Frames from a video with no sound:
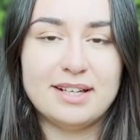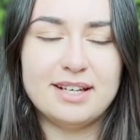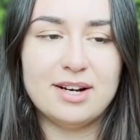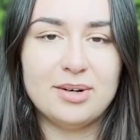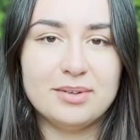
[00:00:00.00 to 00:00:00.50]

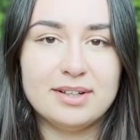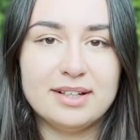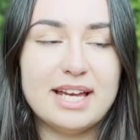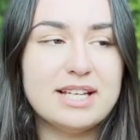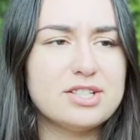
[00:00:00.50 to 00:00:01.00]
You
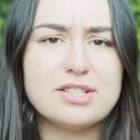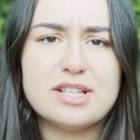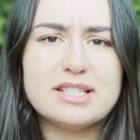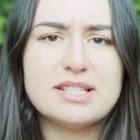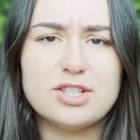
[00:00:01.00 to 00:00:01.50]
know,
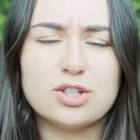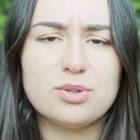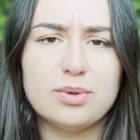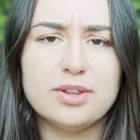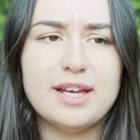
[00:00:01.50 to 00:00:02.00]
it's such a
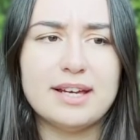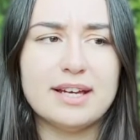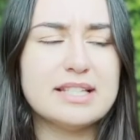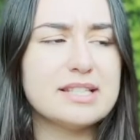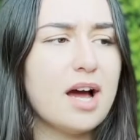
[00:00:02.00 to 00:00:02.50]
cool thing.
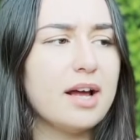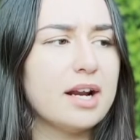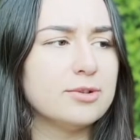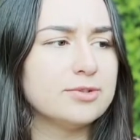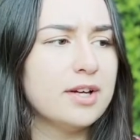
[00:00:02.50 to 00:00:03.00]
It's not of,